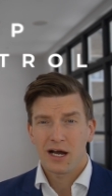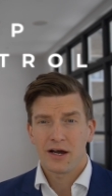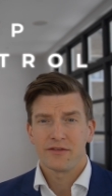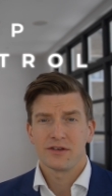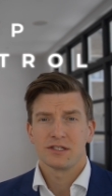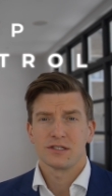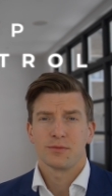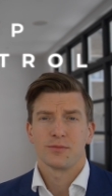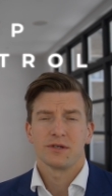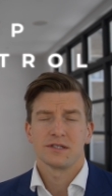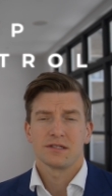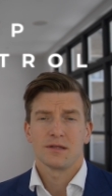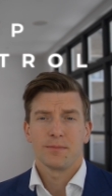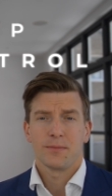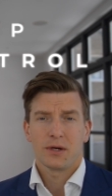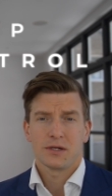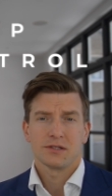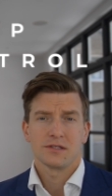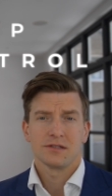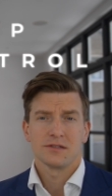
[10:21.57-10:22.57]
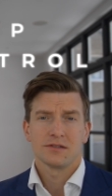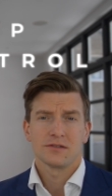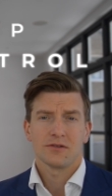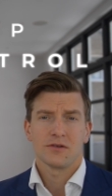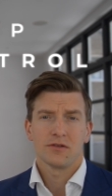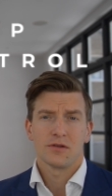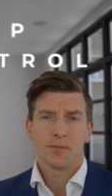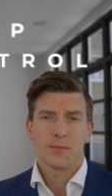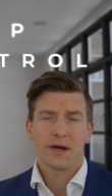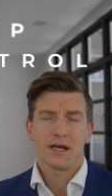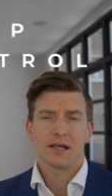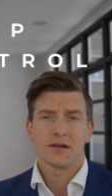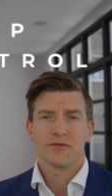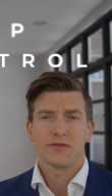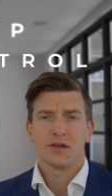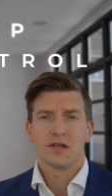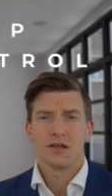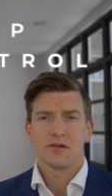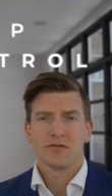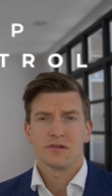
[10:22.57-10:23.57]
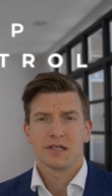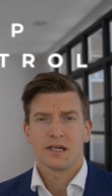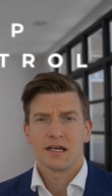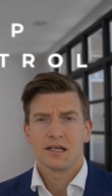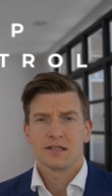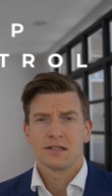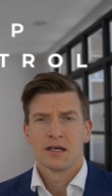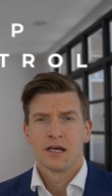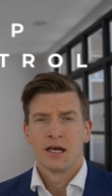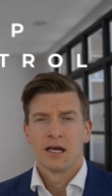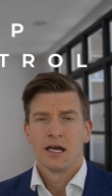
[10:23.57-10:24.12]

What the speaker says: having to press the buttons on the back of the hearing aid.